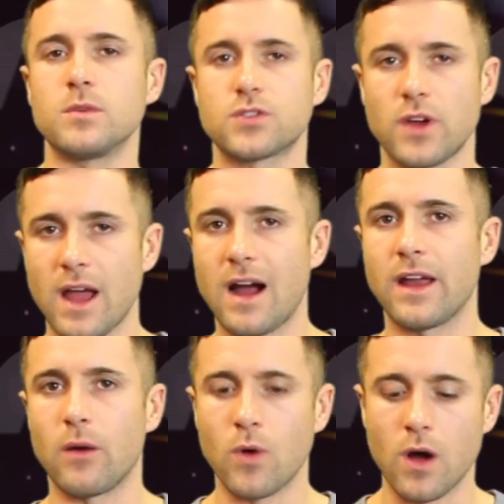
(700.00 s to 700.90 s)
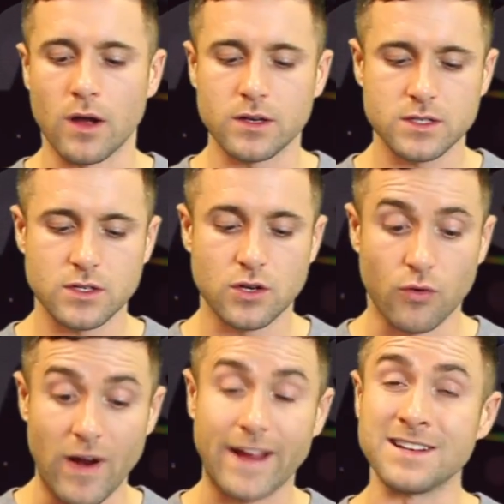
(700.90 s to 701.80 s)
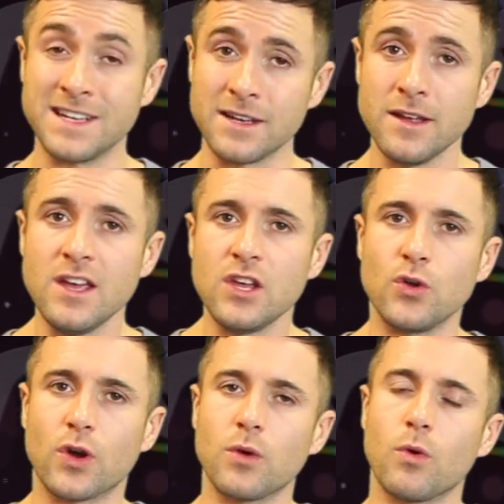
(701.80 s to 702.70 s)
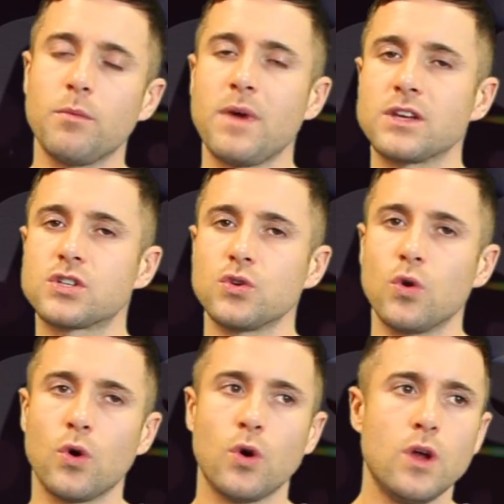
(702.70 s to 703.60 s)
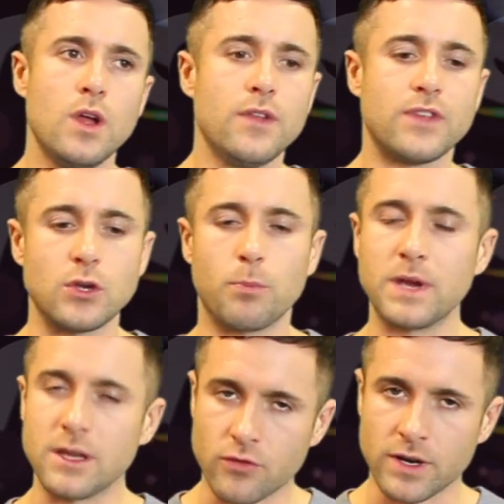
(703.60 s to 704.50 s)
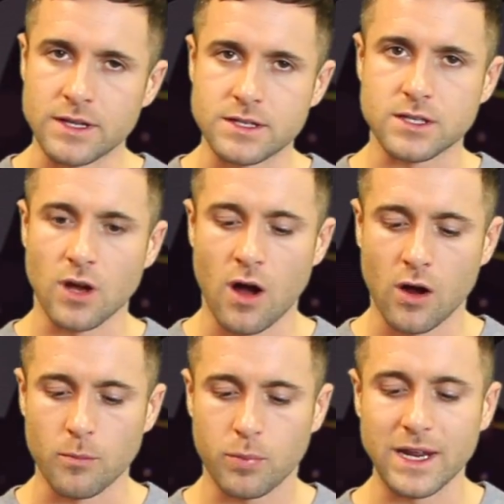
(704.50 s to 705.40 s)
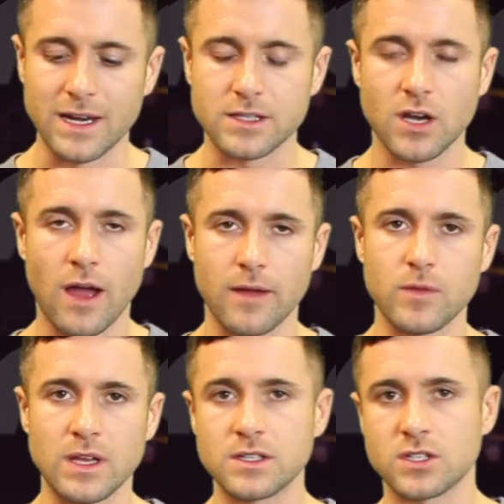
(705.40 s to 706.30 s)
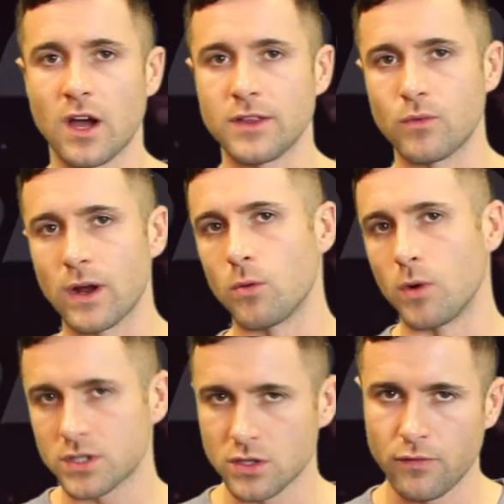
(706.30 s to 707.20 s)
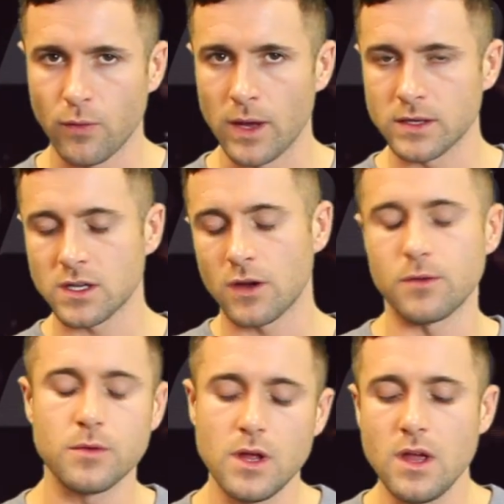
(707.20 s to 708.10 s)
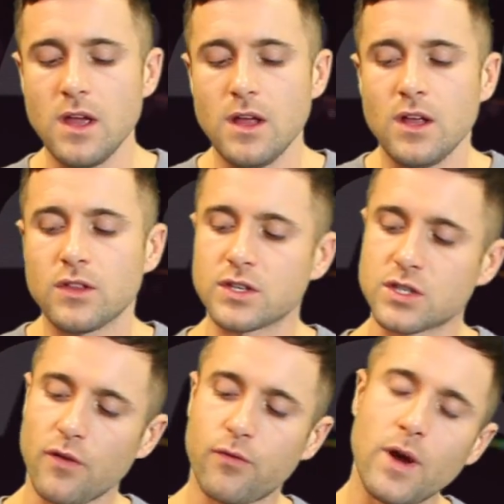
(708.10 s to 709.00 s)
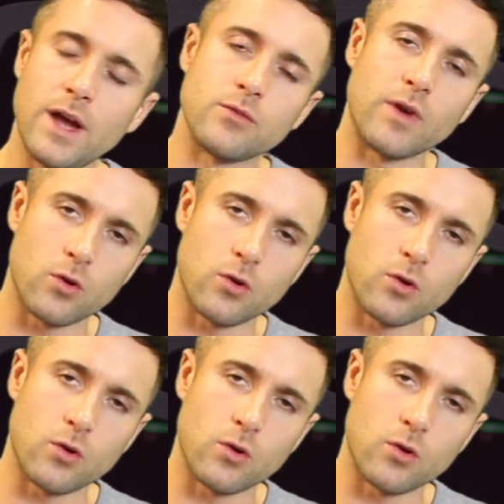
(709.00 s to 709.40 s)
demonstrate how that works correctly, you're going to want to make sure that your beat grids are completely tight inside the RekordBox software. So the software, the